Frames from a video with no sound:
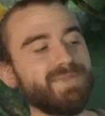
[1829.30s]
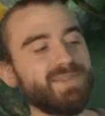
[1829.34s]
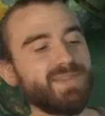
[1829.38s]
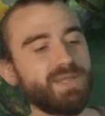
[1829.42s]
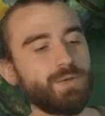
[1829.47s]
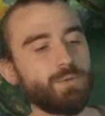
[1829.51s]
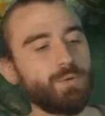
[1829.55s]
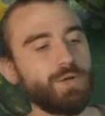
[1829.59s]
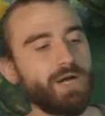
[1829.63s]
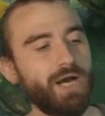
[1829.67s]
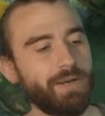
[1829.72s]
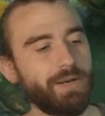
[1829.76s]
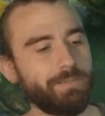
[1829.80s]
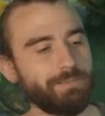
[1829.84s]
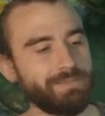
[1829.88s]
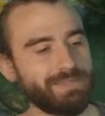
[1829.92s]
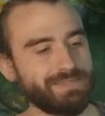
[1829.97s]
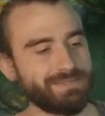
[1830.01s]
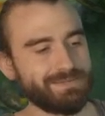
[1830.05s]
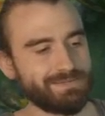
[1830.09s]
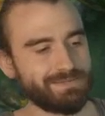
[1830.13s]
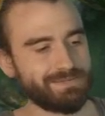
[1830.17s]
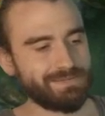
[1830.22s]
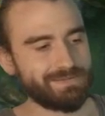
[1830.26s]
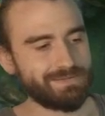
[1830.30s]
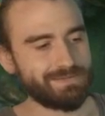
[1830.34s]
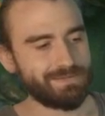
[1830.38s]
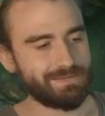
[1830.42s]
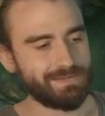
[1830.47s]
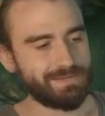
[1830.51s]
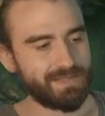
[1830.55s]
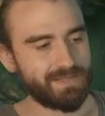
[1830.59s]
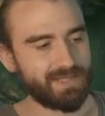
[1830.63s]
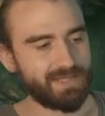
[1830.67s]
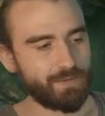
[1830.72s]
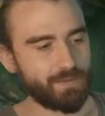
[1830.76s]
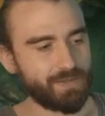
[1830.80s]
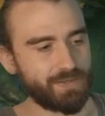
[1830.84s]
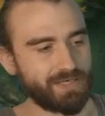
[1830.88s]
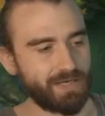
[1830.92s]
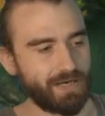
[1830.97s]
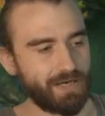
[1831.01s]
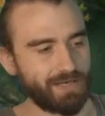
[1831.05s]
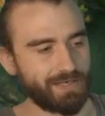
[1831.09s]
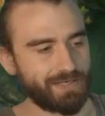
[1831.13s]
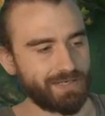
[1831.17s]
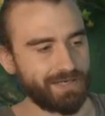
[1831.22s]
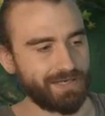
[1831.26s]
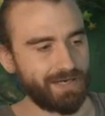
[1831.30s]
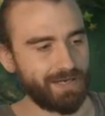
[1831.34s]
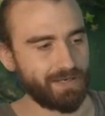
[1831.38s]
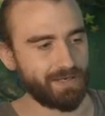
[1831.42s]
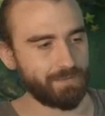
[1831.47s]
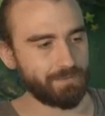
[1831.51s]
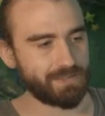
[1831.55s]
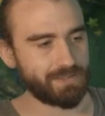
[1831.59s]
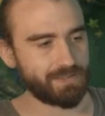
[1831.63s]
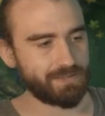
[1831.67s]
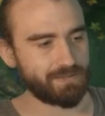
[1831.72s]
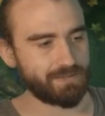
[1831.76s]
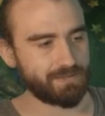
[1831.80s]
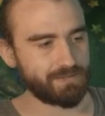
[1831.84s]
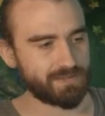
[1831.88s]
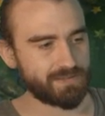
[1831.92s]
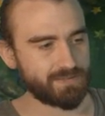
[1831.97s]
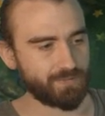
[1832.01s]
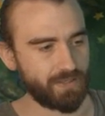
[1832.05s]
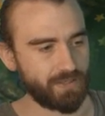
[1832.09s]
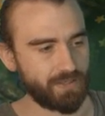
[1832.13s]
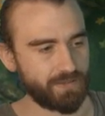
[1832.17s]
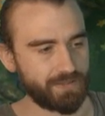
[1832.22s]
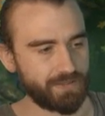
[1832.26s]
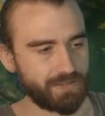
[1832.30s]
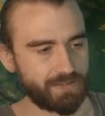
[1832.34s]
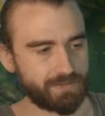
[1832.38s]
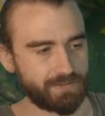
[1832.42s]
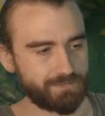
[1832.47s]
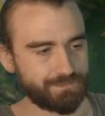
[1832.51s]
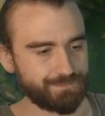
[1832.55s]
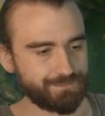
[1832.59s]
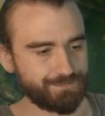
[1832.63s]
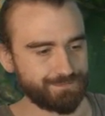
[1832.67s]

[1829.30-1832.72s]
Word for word: They got him. They regardless got him. That's what I think.